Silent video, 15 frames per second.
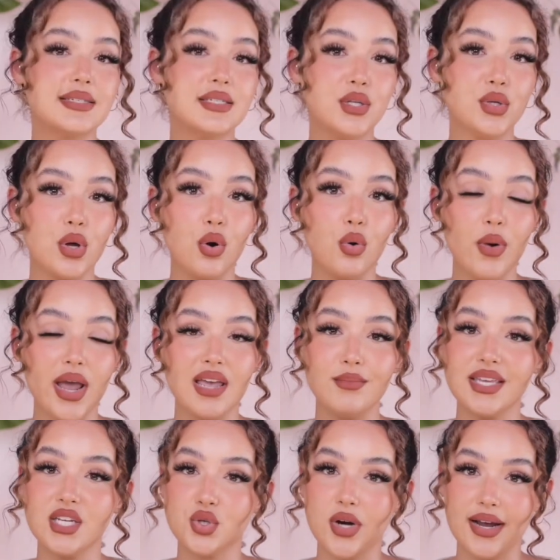is in no way
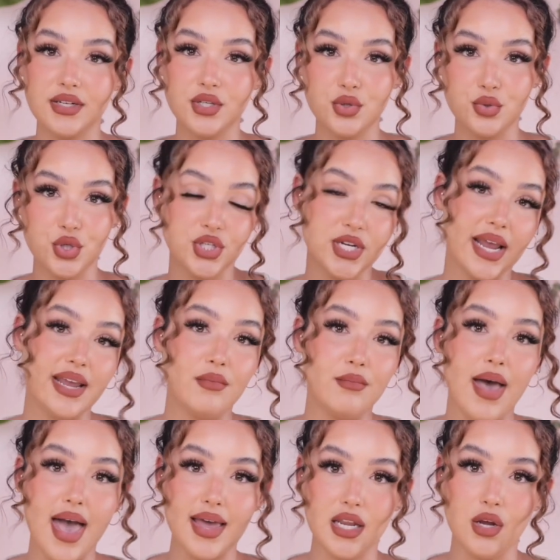me trying to shame
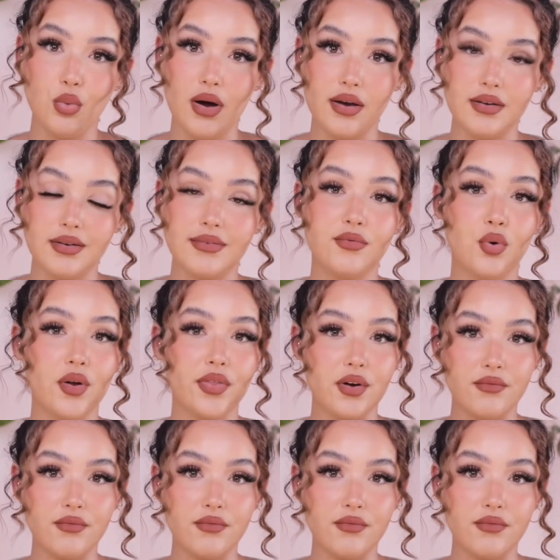anyone for their